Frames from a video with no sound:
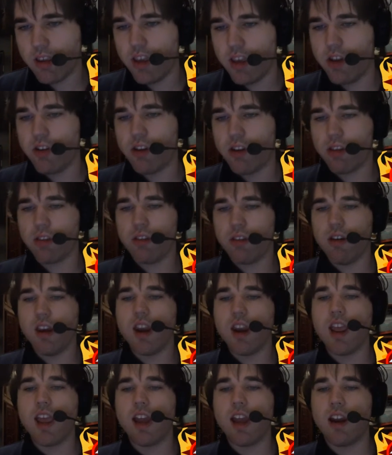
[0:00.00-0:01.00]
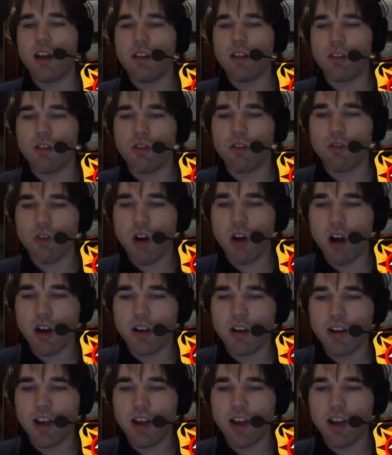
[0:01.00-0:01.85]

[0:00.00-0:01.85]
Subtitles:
you just need a strong